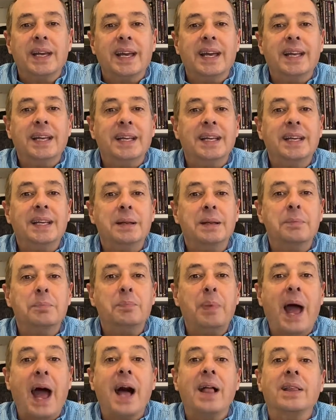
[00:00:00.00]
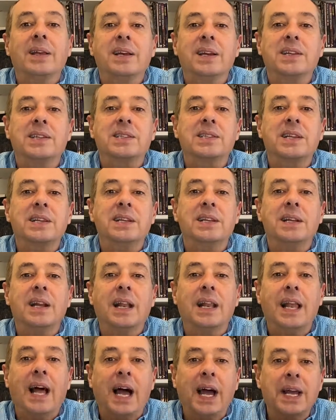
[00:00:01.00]
and in balance and in
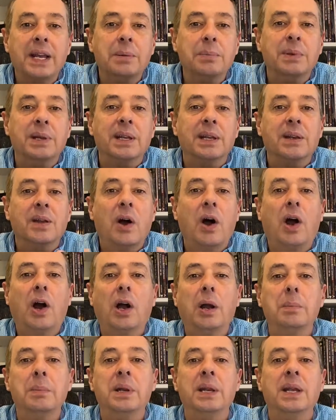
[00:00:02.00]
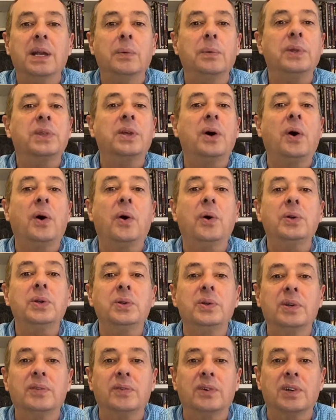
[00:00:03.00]
alignment and harmony with the whole
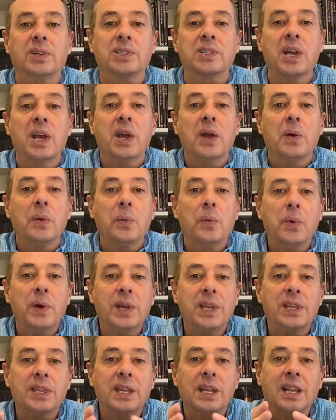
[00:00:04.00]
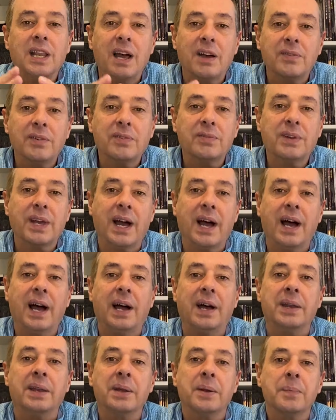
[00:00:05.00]
universe, with the love of
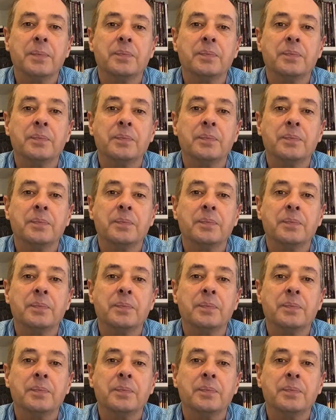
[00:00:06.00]
God,